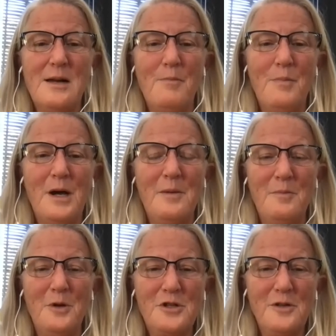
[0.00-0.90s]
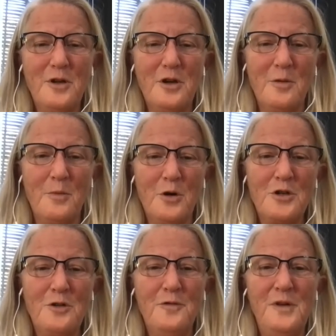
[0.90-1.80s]
But most of the
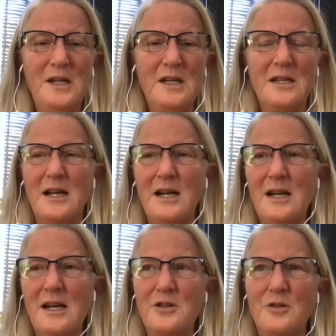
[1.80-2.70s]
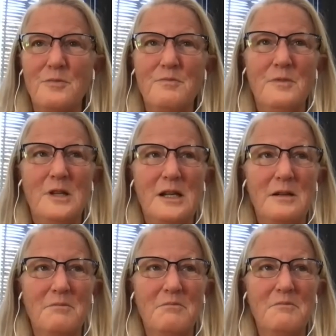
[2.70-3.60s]
commercial vegan diets are
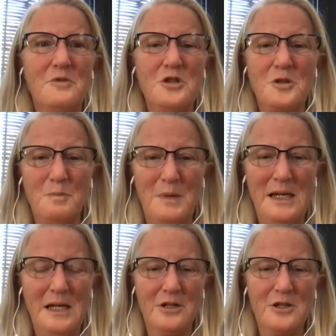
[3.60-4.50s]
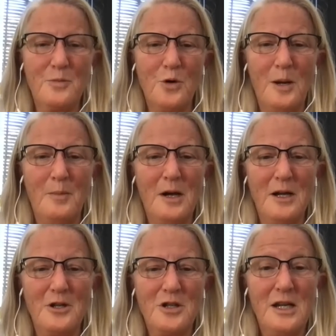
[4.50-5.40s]
like just beans, pretty
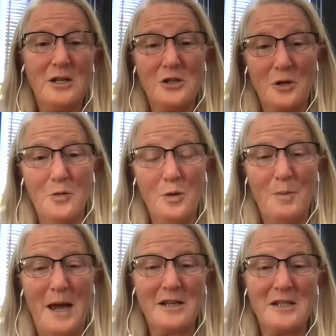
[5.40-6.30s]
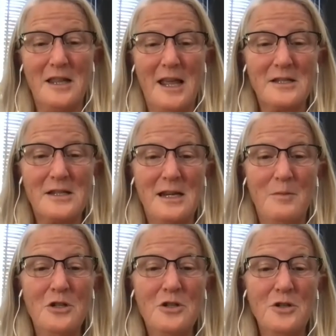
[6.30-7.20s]
much. And so we're back to that
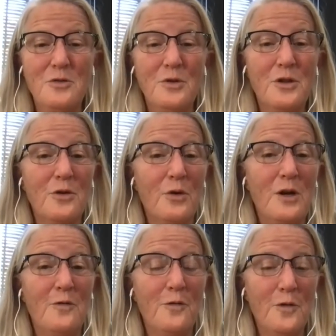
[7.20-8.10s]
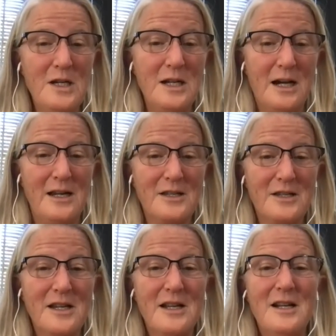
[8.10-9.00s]
same issue with the grain-free diets,